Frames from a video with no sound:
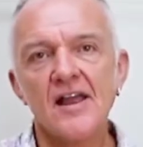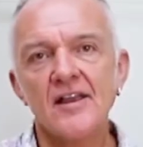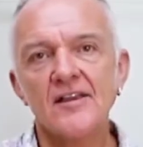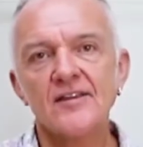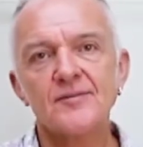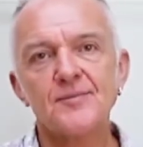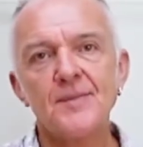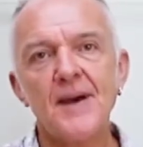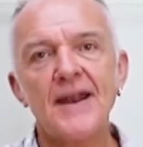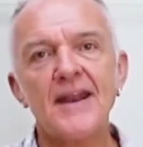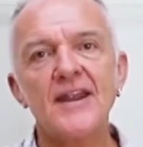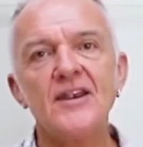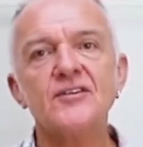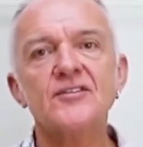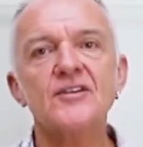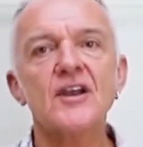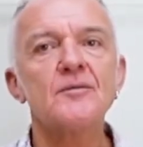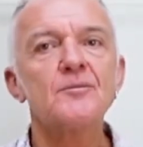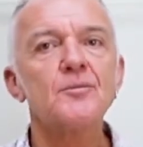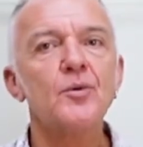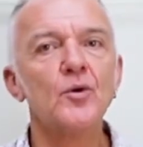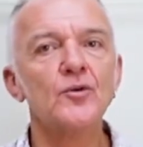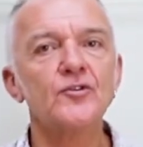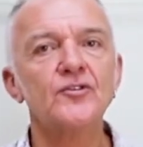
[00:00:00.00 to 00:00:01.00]
Spanish
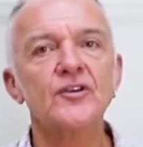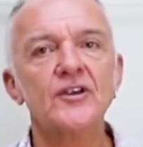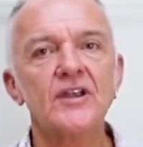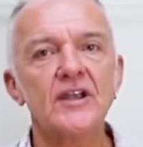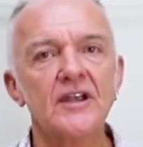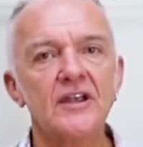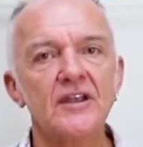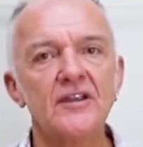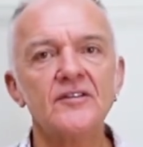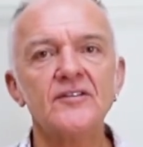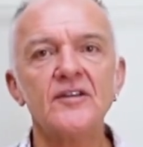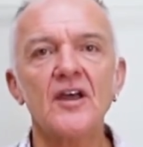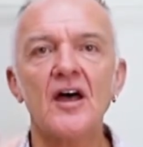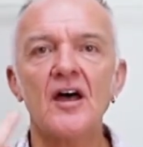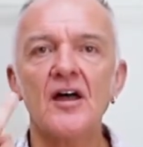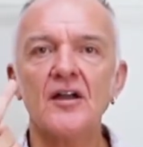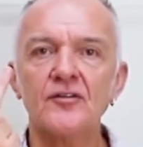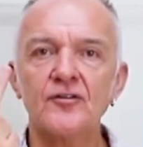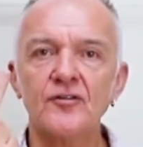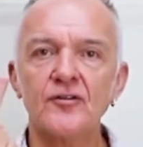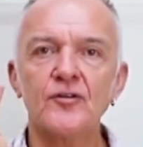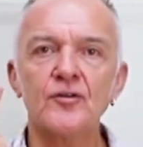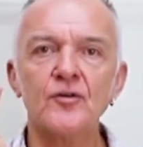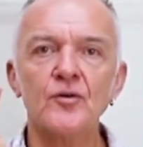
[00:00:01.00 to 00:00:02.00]
and Portuguese
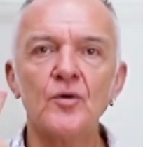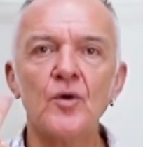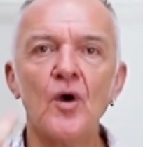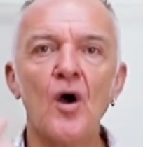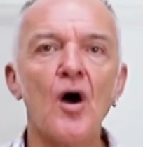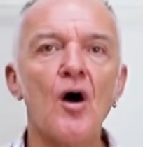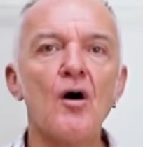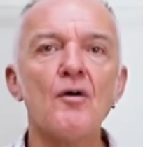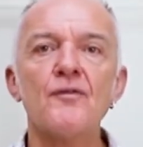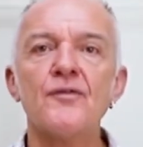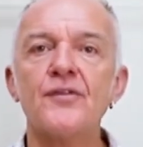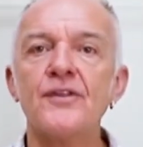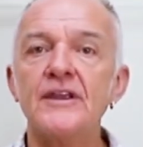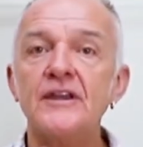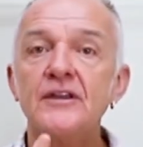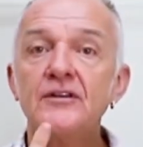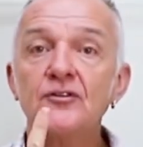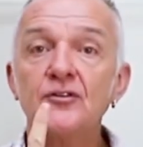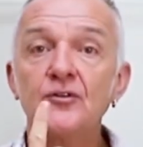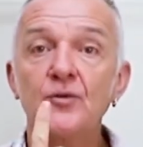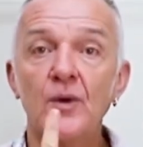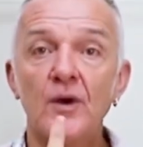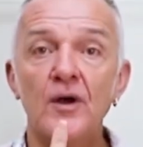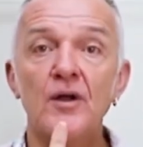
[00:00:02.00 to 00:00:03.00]
are two of the
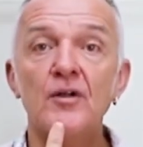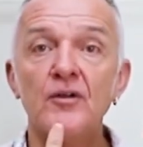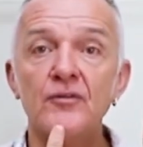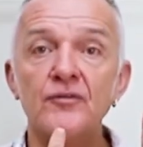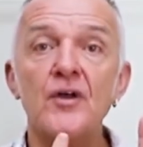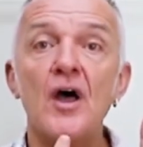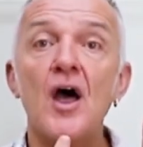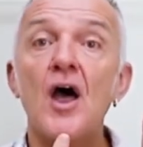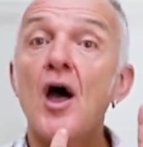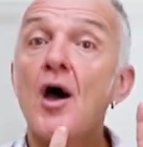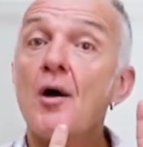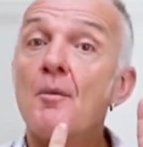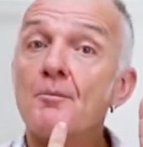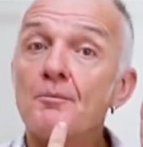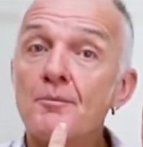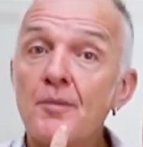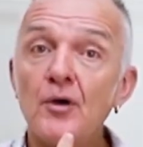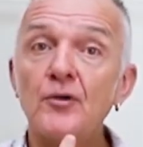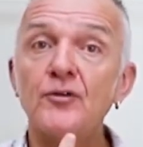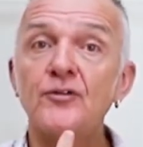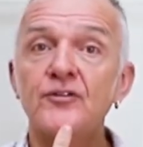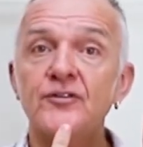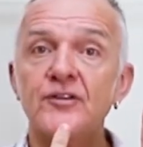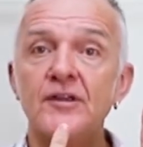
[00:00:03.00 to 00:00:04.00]
12
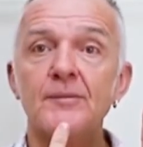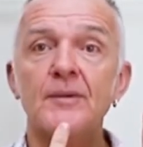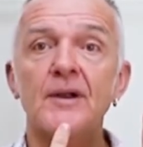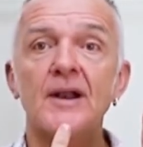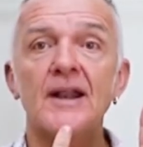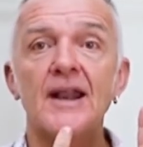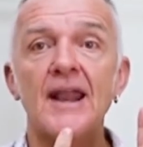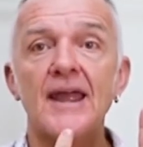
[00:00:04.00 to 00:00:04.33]
most similar